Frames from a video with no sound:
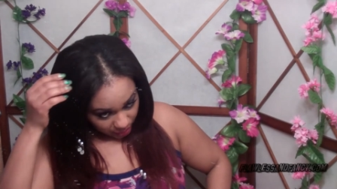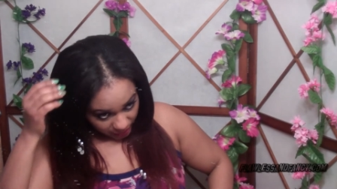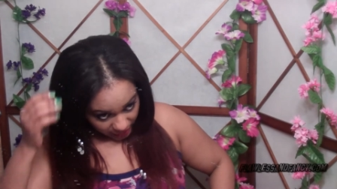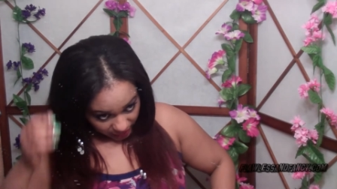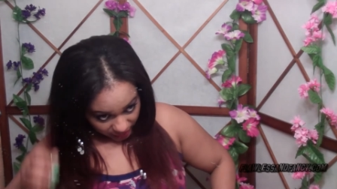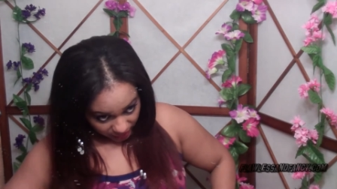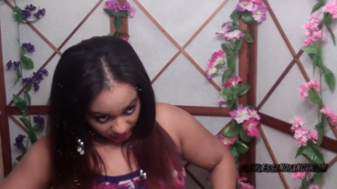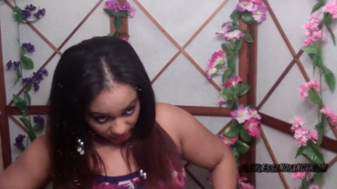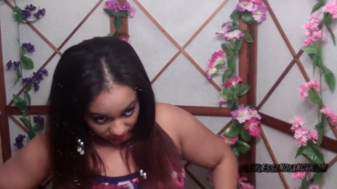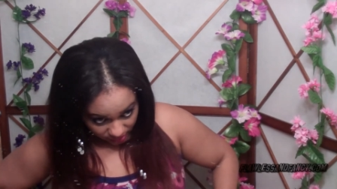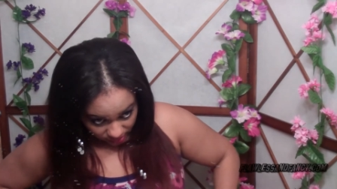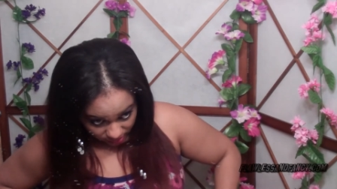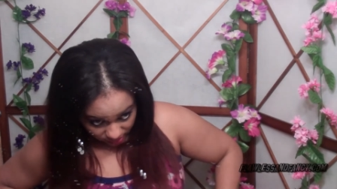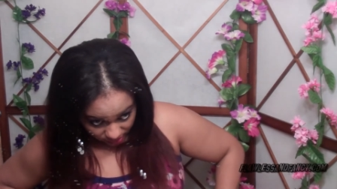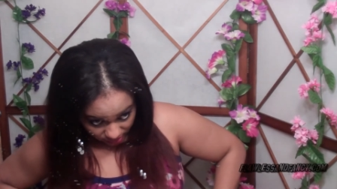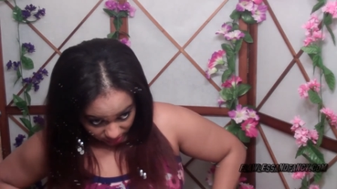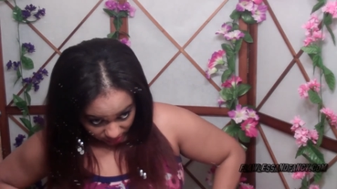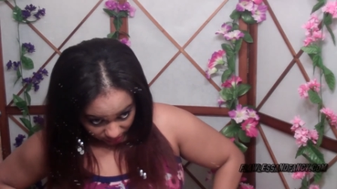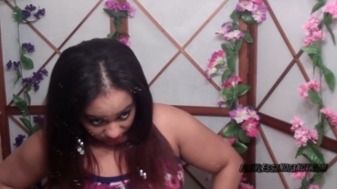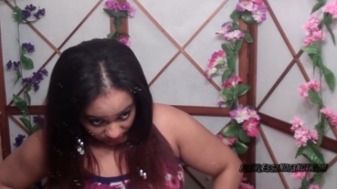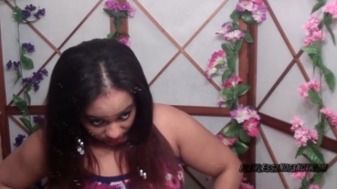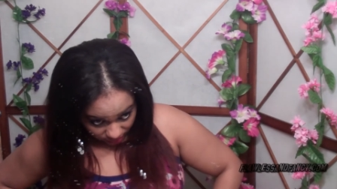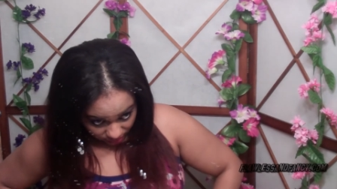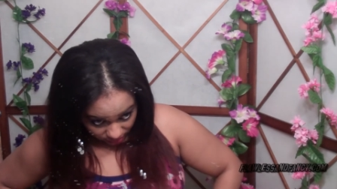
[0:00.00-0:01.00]
Blending
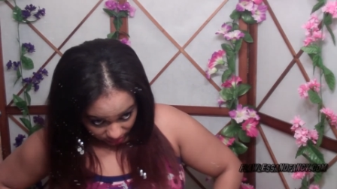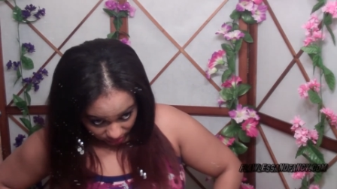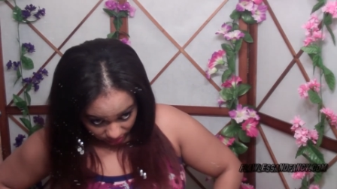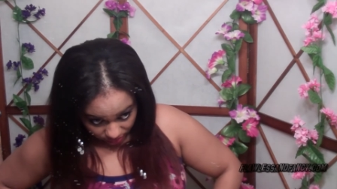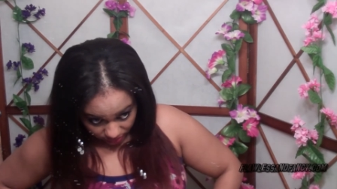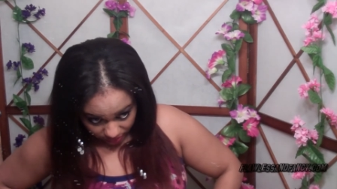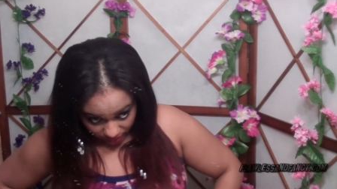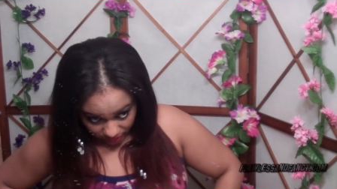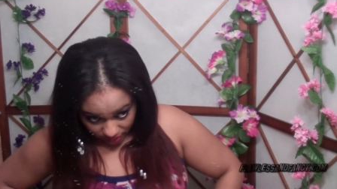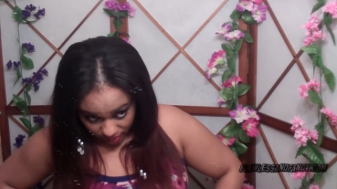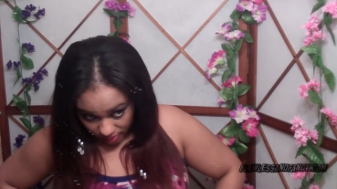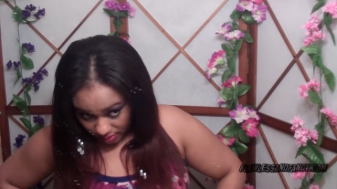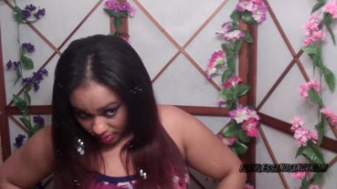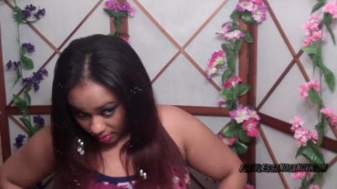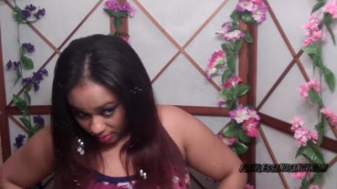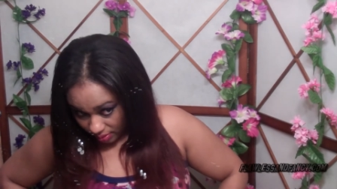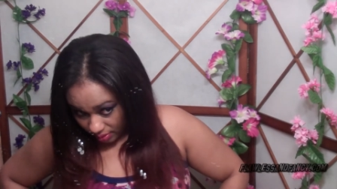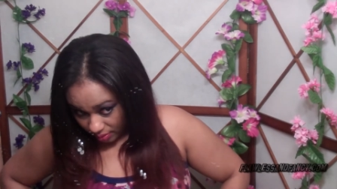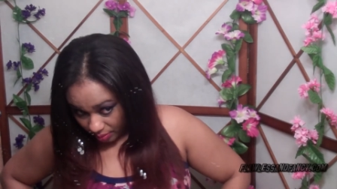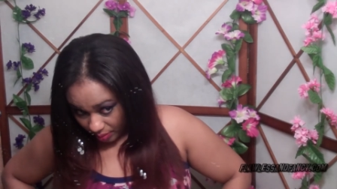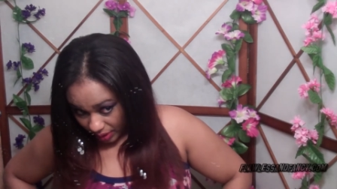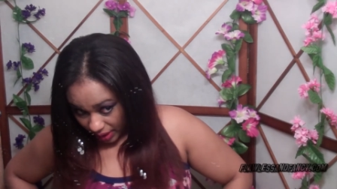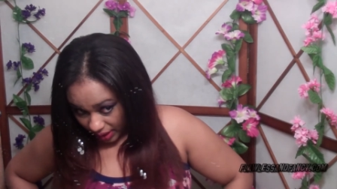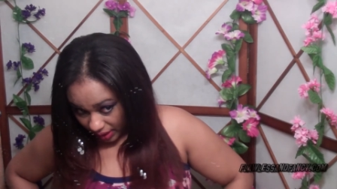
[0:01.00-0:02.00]
is like, with
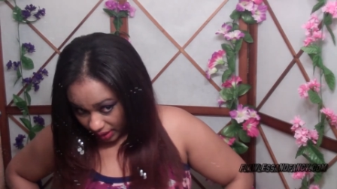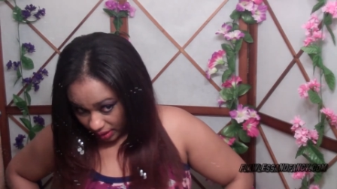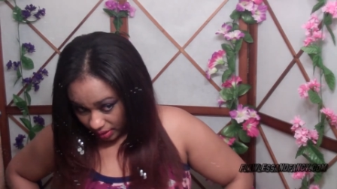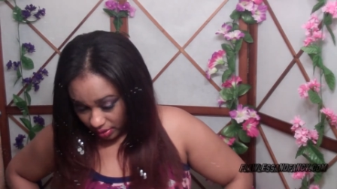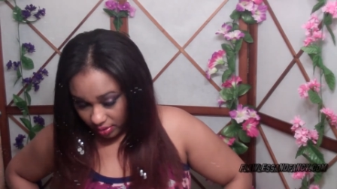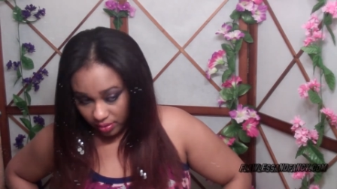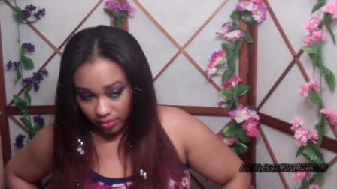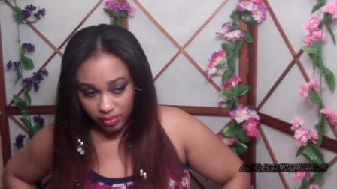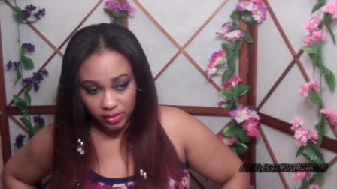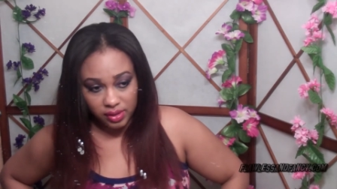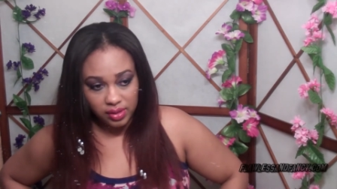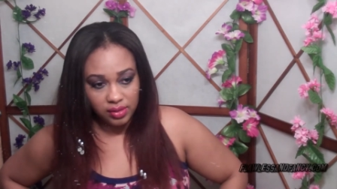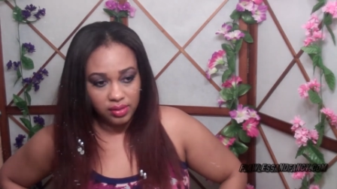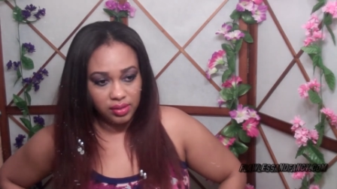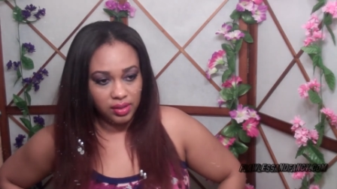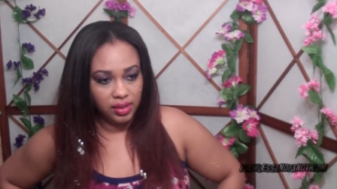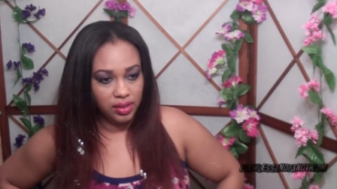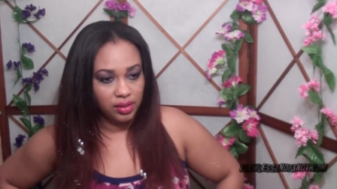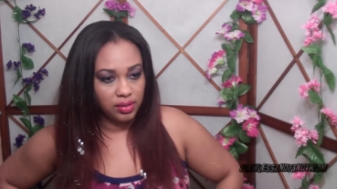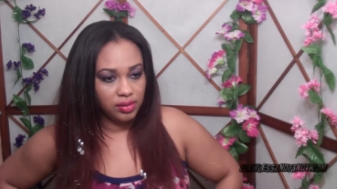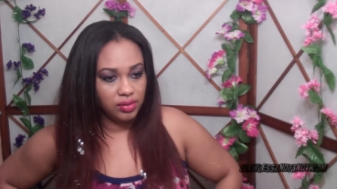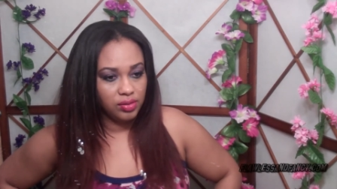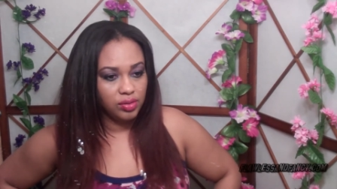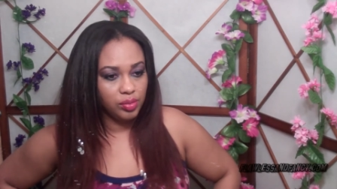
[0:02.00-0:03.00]
my hair, was
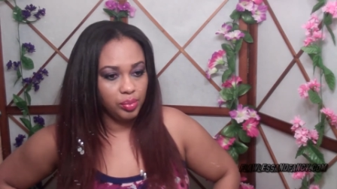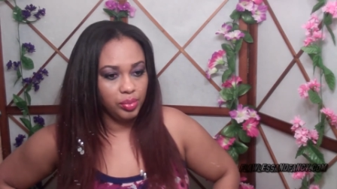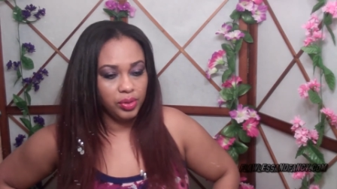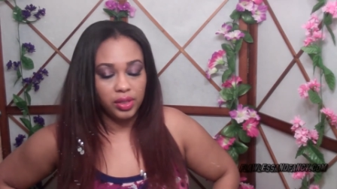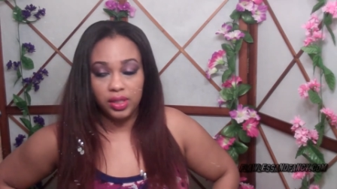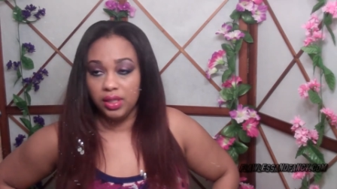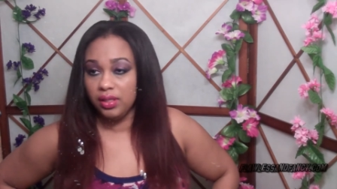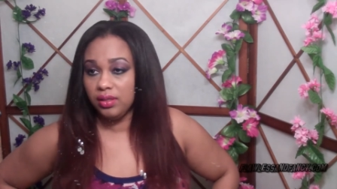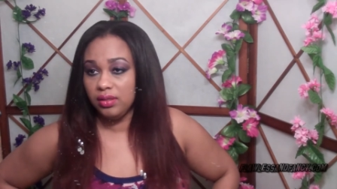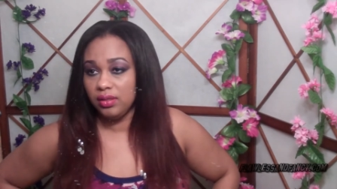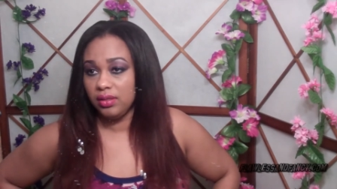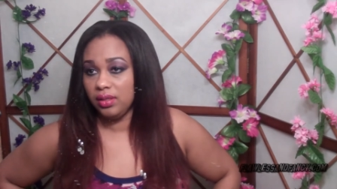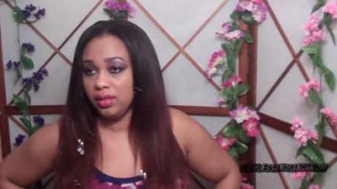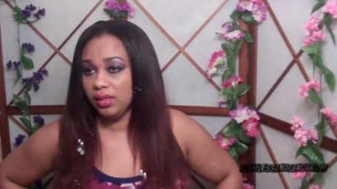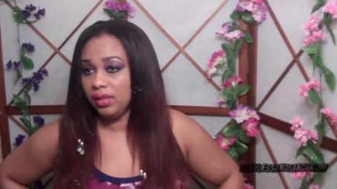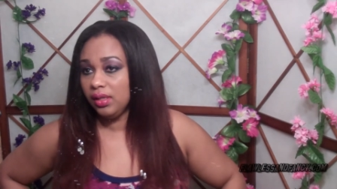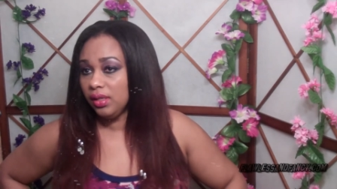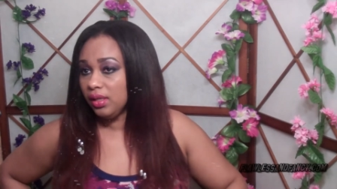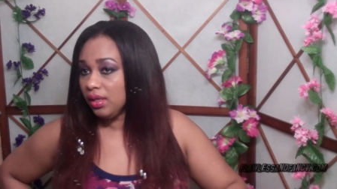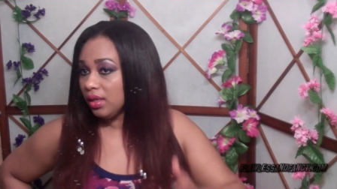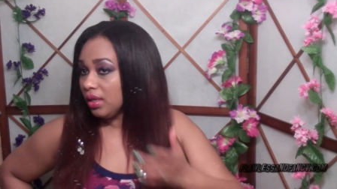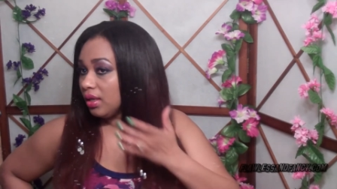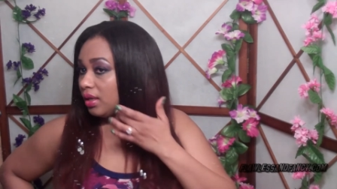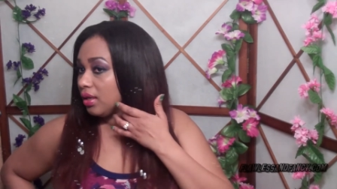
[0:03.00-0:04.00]
like super
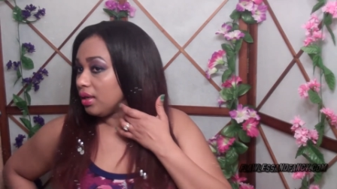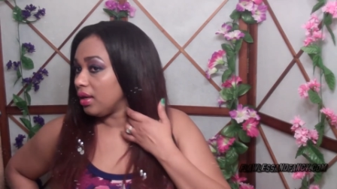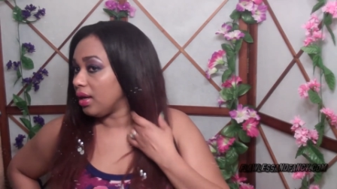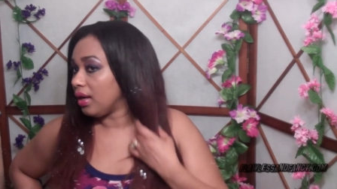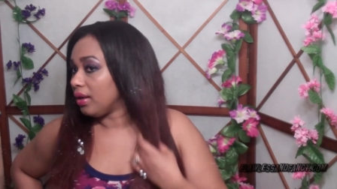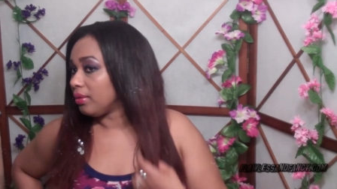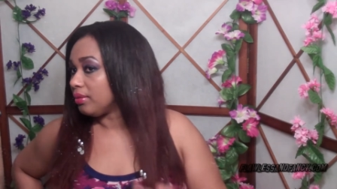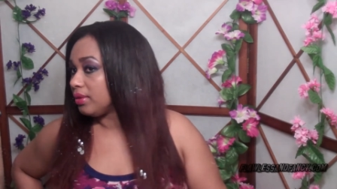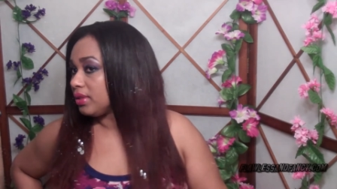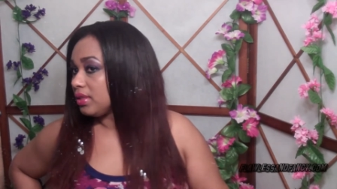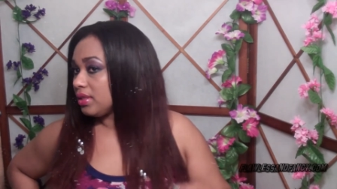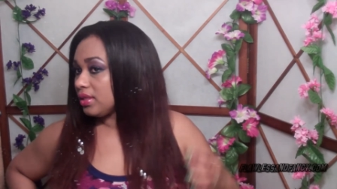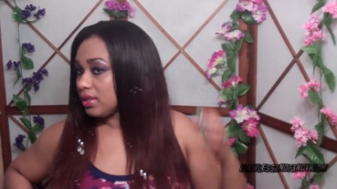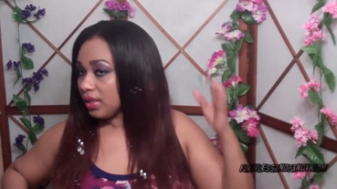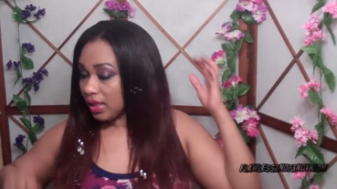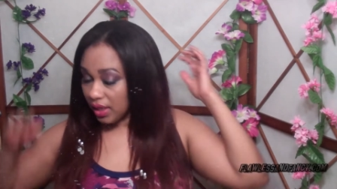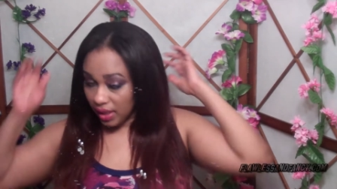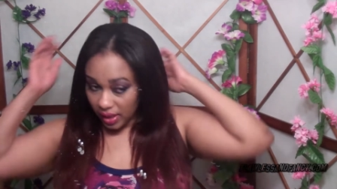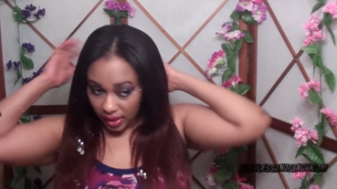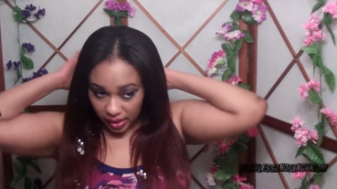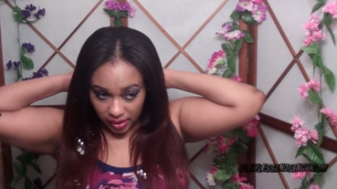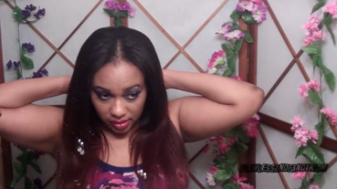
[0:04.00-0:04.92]
easy, I would say.